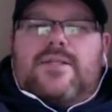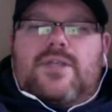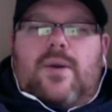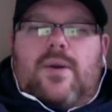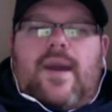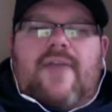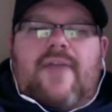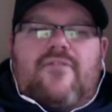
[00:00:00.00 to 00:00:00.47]

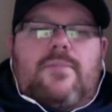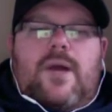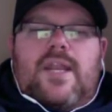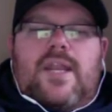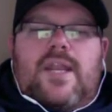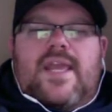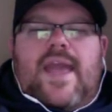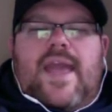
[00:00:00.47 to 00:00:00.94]
So
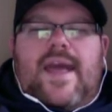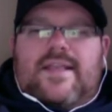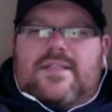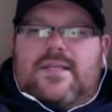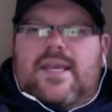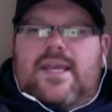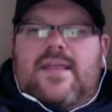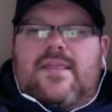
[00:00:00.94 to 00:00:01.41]
everybody
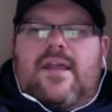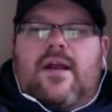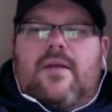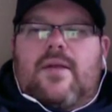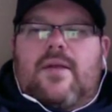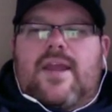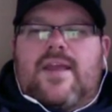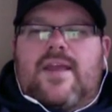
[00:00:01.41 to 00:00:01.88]
gets in
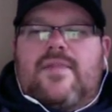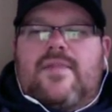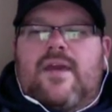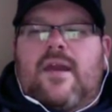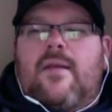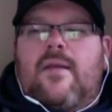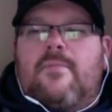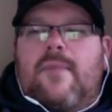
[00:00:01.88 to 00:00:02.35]

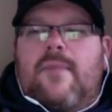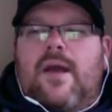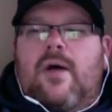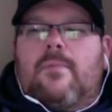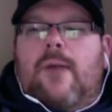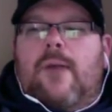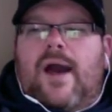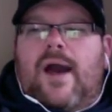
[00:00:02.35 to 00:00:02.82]
their
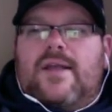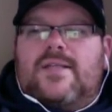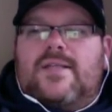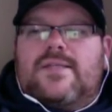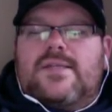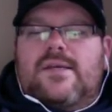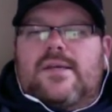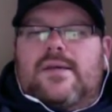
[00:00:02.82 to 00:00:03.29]

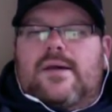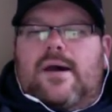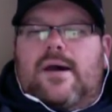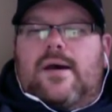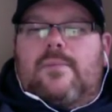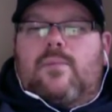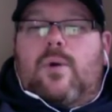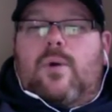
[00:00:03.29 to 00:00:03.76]
mailbox
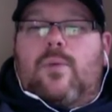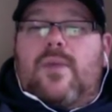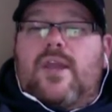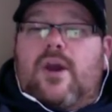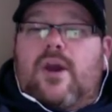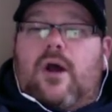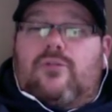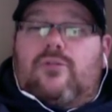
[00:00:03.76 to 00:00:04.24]
what
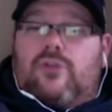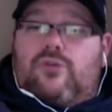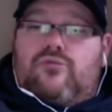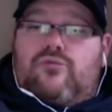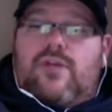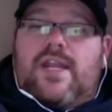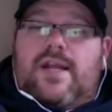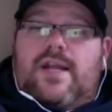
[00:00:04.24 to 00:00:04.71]
we call the
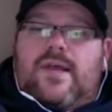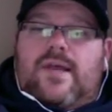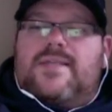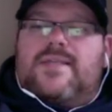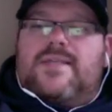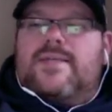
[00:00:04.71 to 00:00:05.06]
reading list,